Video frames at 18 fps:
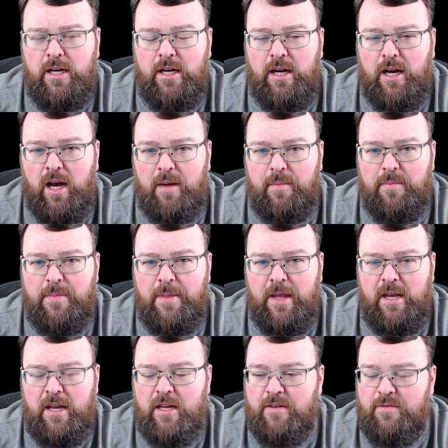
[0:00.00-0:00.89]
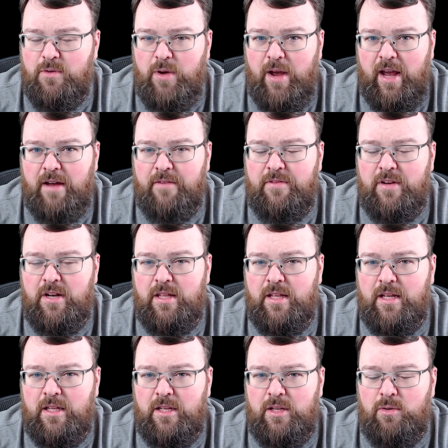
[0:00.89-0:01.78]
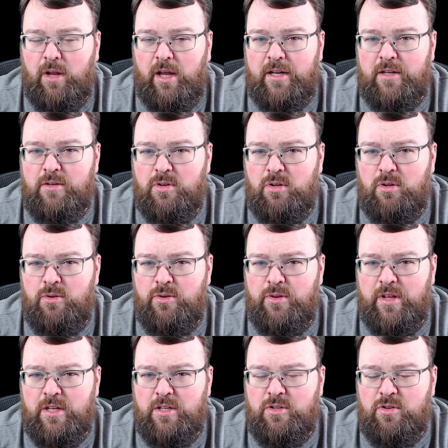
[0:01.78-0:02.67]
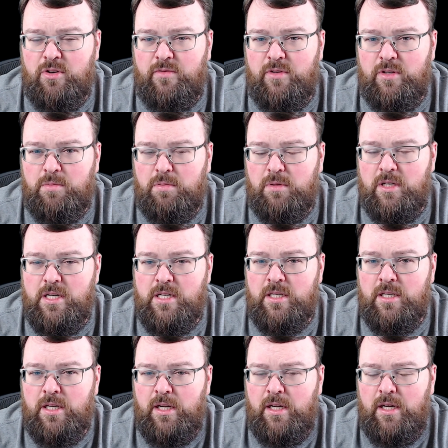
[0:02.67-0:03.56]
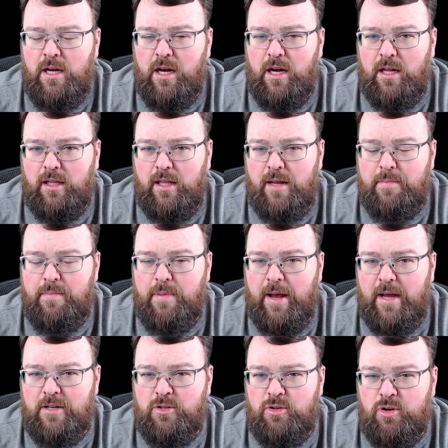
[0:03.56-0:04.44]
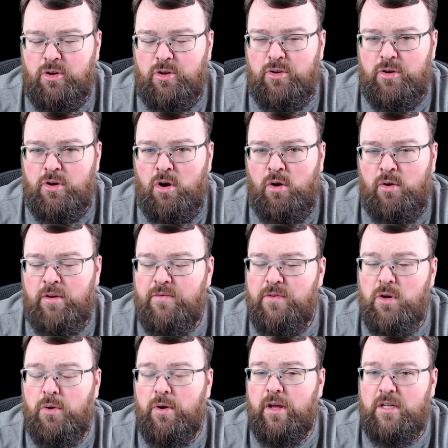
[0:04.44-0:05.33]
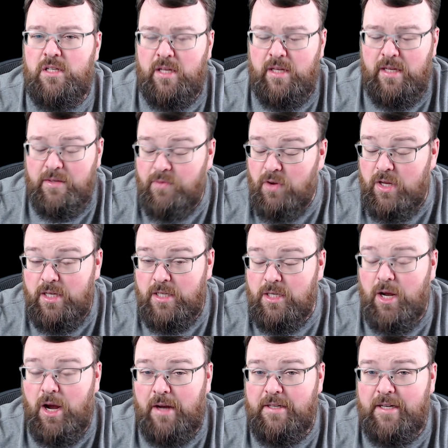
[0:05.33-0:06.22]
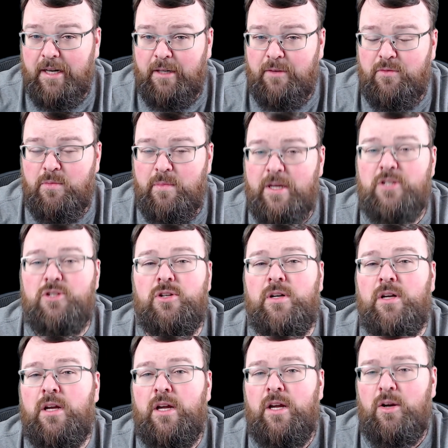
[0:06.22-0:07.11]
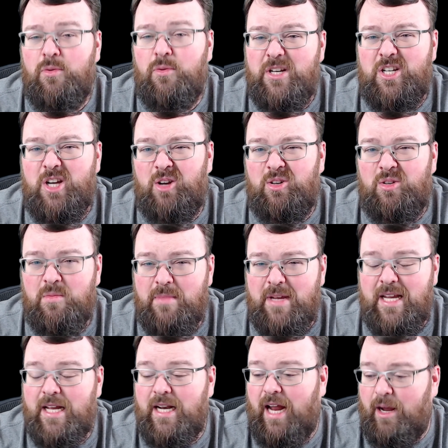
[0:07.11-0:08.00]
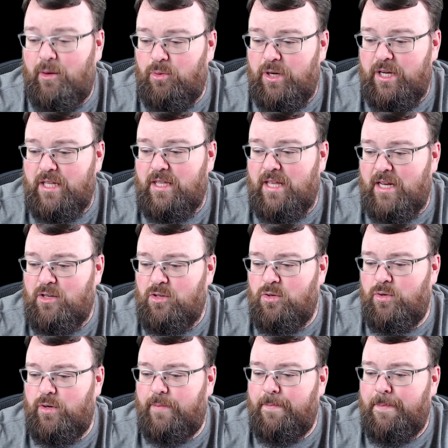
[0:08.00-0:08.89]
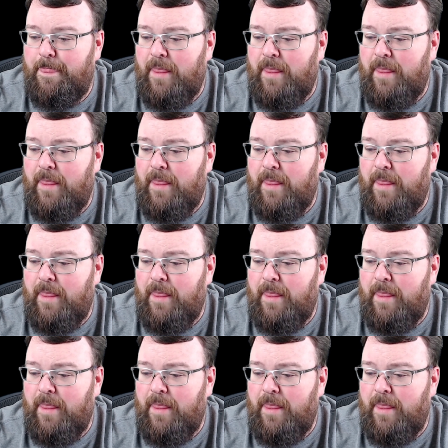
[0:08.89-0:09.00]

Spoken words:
And if you have anything that you'd like to include in that service, please let Pastor Kurt know. And if you don't have his contact information, reach out to me and I will get that to him.